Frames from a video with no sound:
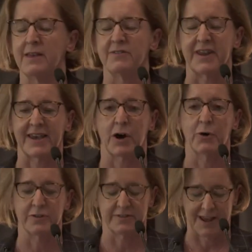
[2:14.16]

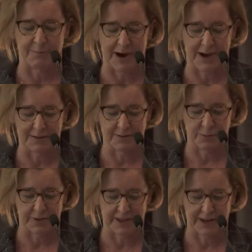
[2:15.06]
stakeholders and our partners
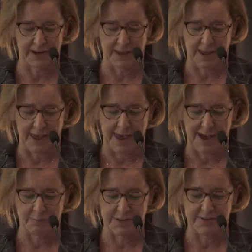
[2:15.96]
within
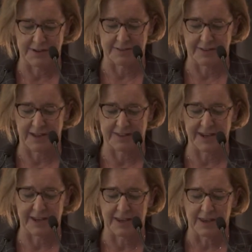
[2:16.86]
our business. And I
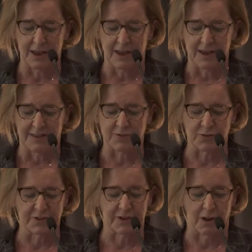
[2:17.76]
think there's
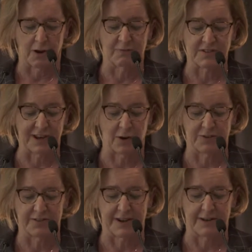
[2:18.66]
also obviously
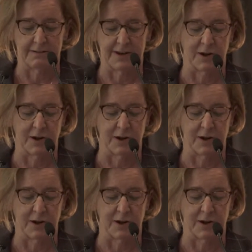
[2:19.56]
lost in